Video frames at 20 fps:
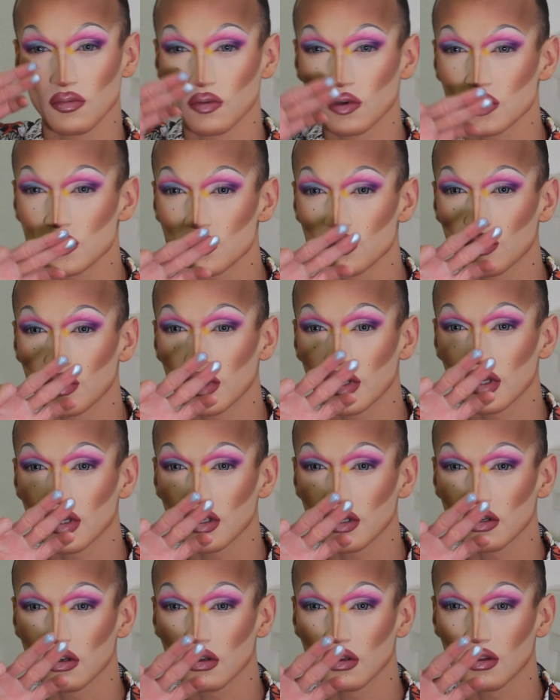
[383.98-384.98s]
Which one?
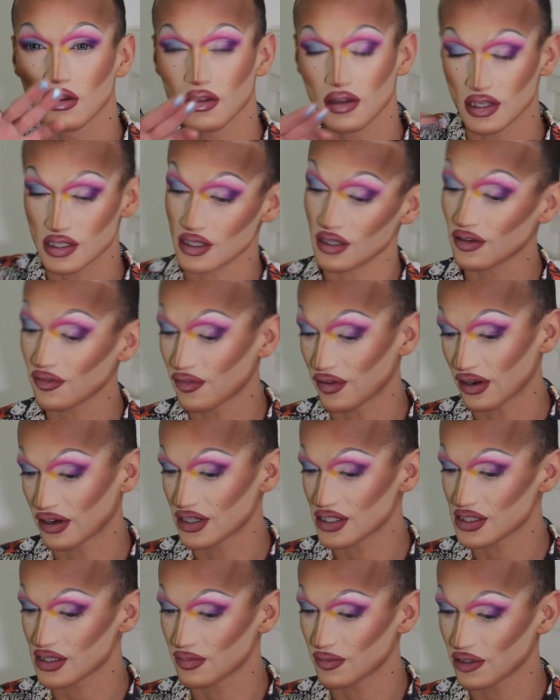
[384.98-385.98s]
These look
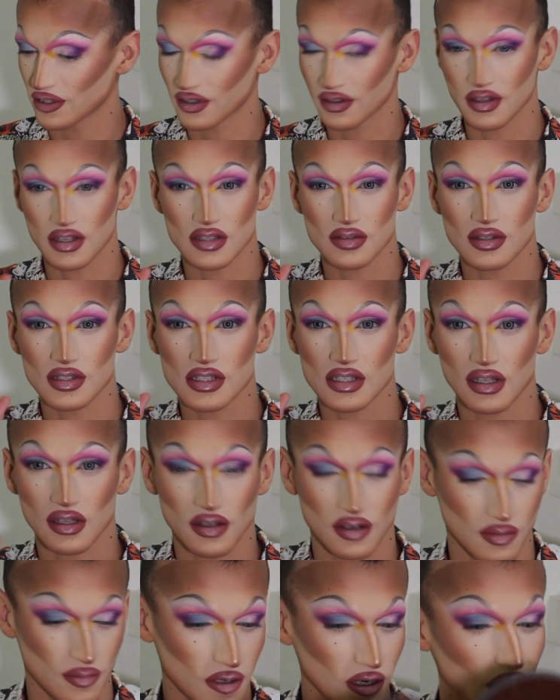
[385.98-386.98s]
very similar. This one's a
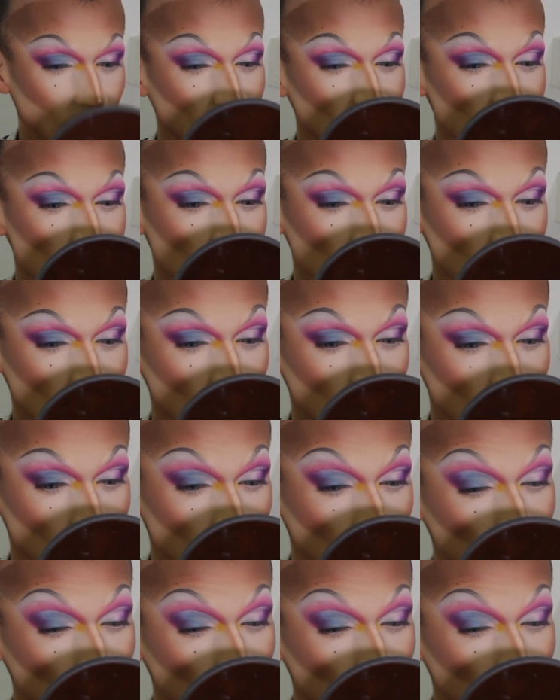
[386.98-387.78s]
little more icy.